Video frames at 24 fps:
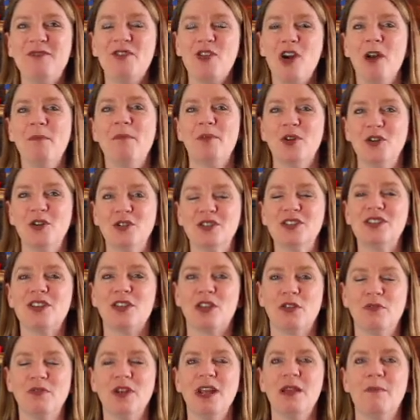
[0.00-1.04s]
For our birth to
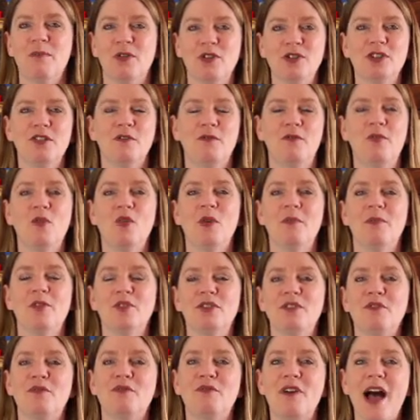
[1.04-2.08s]
3, birth to 4, birth
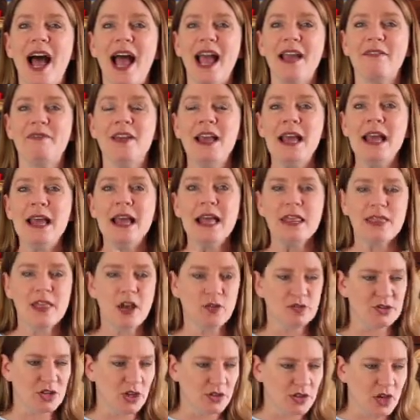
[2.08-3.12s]
to 5,
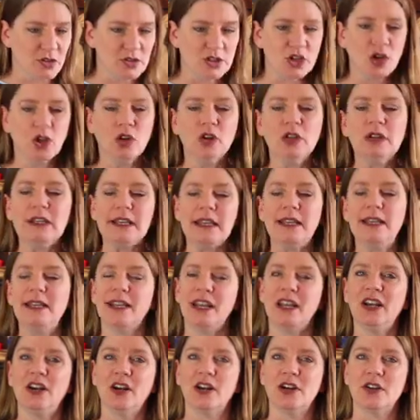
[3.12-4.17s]
those early
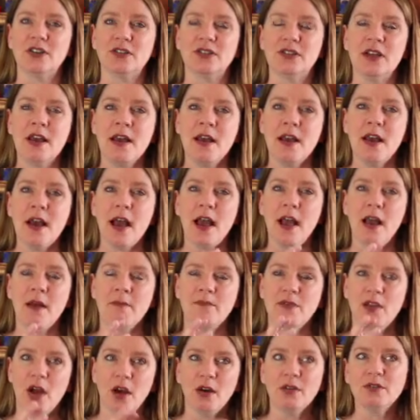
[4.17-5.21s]
years,
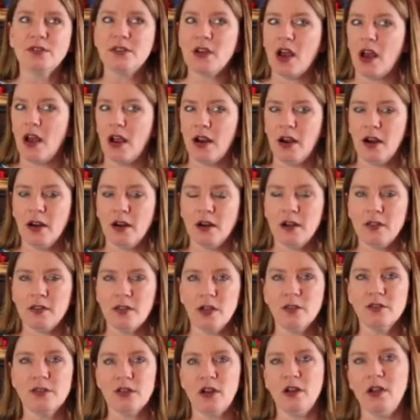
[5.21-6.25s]
those
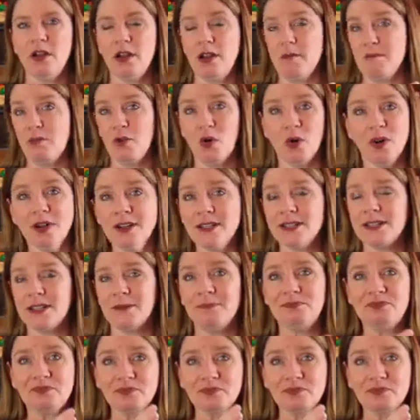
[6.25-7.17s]
are important